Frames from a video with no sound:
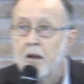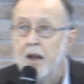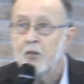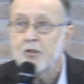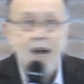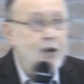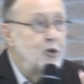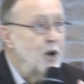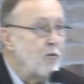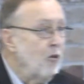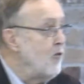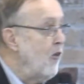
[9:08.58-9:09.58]
It's not
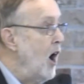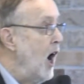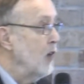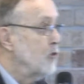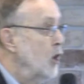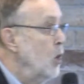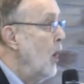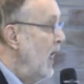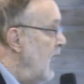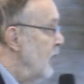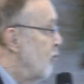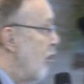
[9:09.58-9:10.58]
different for us who are
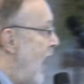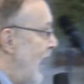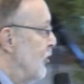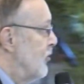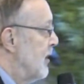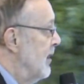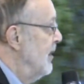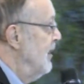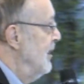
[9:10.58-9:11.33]
in Christ.